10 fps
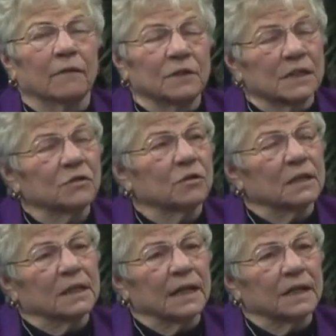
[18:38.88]

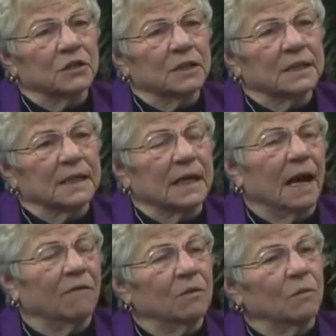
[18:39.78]
district elections and
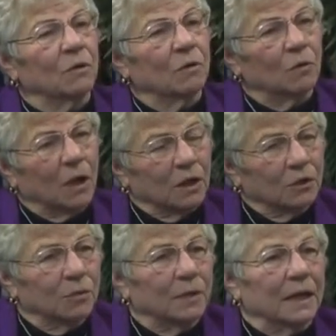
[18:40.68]
having a
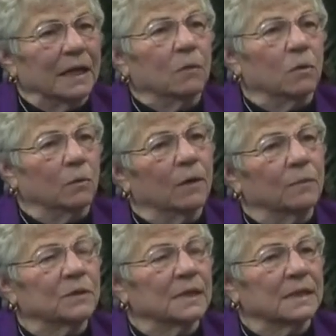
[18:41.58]
little bit equal
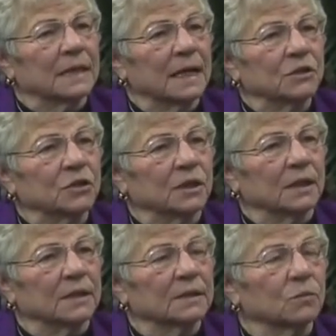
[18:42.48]

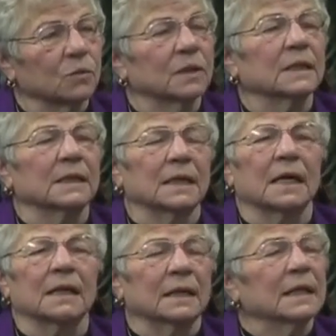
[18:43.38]
representation is really,
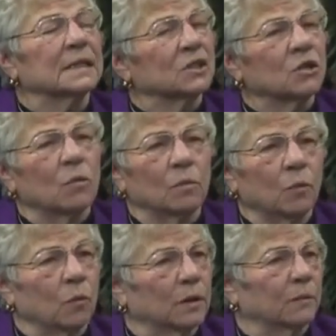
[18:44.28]
I think, is so
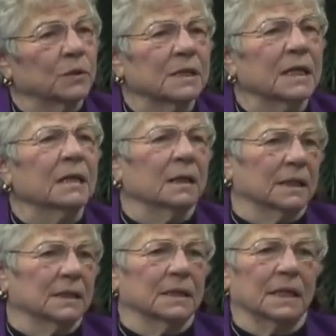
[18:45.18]
important,
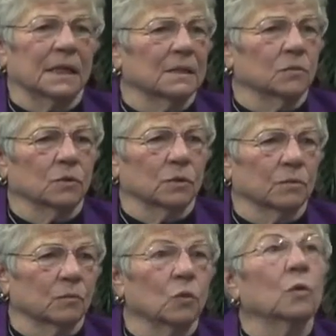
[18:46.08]
particularly in today's
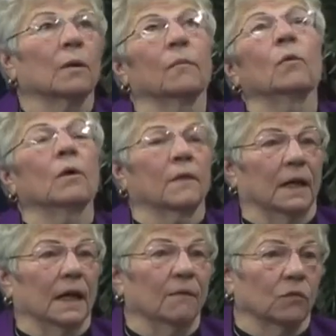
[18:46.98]
world, more
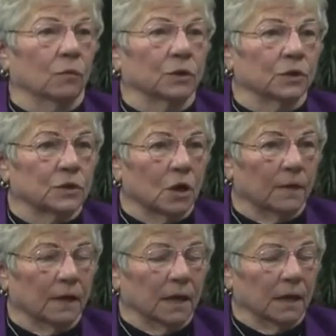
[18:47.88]
than ever when you
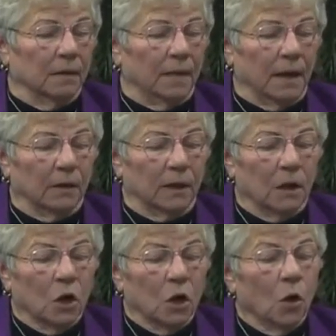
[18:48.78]
start thinking about it.
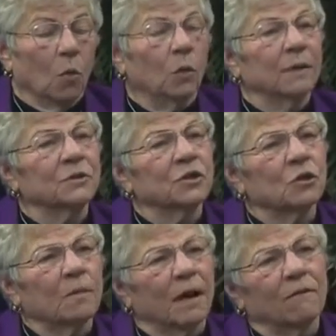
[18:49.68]
Well, I'm
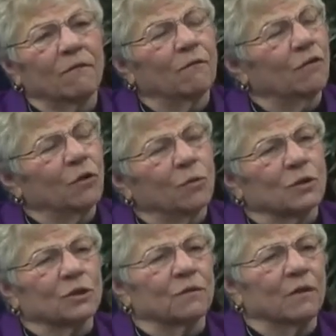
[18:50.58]
sure my
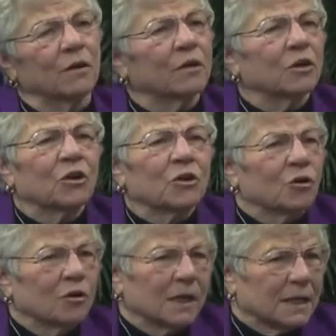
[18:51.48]
viewers are very
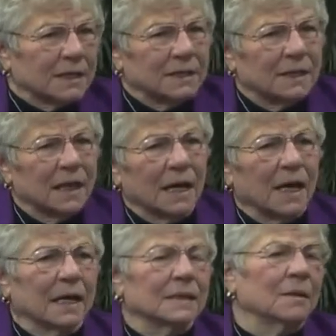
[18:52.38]
curious,
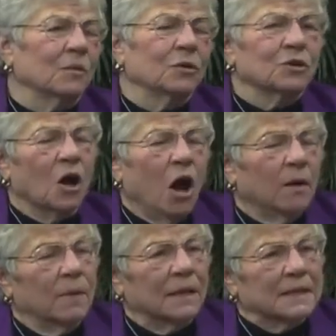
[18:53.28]
is that when you
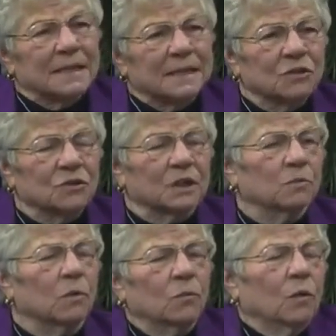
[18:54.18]
talk about
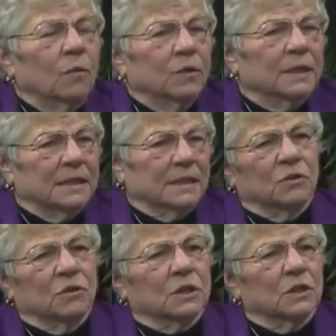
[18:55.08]
districts, what would the
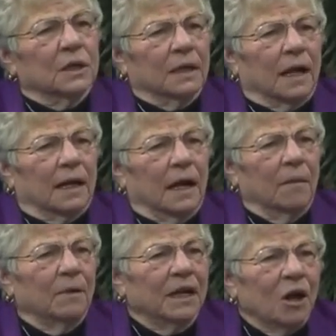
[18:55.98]
districts look like?
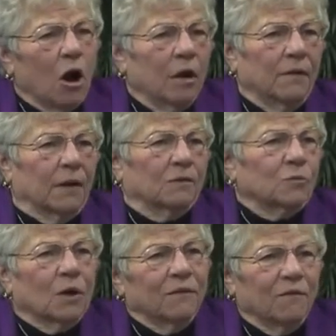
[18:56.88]
How many are there?
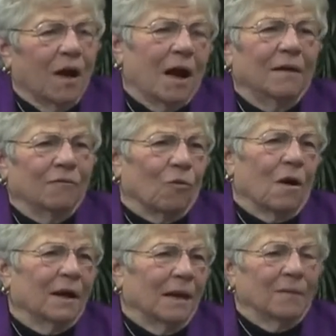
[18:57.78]
25?
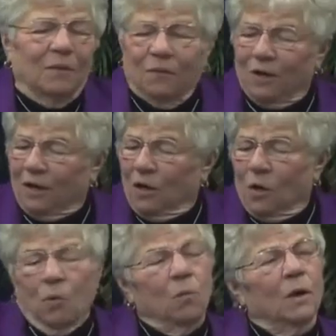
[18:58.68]
1? I mean,
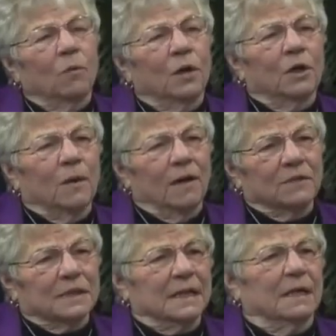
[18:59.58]
what do you
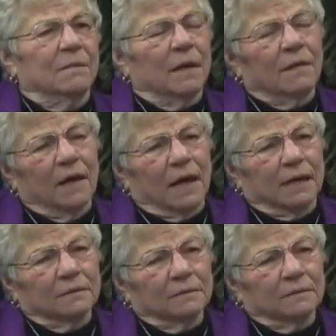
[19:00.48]
have to say about that?